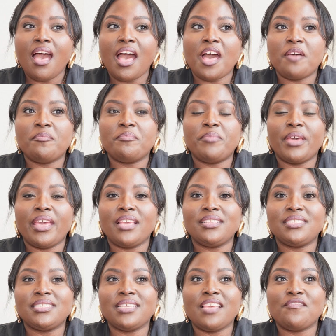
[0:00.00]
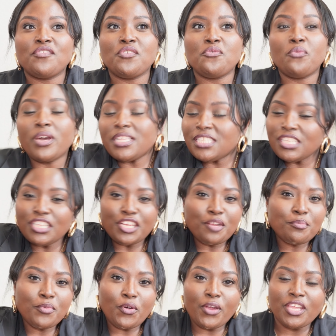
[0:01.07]
Um, but if you want to
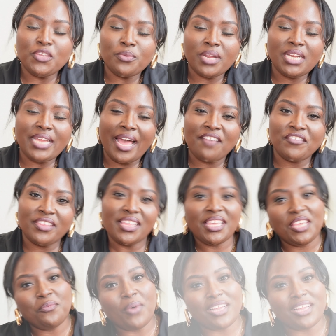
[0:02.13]
learn more and you want to dive in and keep